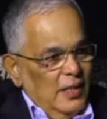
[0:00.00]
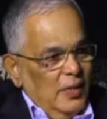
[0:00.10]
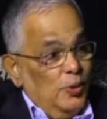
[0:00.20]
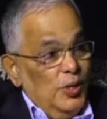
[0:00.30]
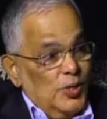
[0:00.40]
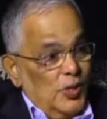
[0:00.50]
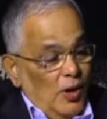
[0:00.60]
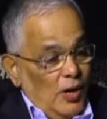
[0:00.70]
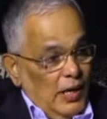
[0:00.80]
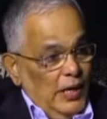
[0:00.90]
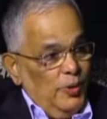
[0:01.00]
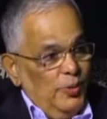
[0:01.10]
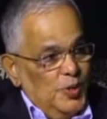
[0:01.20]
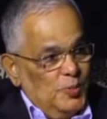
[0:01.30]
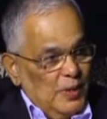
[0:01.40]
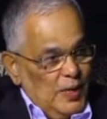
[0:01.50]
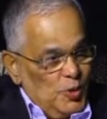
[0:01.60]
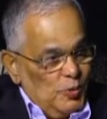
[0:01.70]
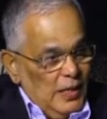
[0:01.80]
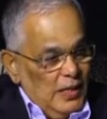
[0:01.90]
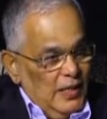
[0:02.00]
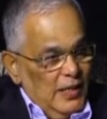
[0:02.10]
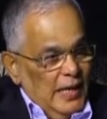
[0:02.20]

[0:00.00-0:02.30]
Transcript: who is godly, who is spiritual,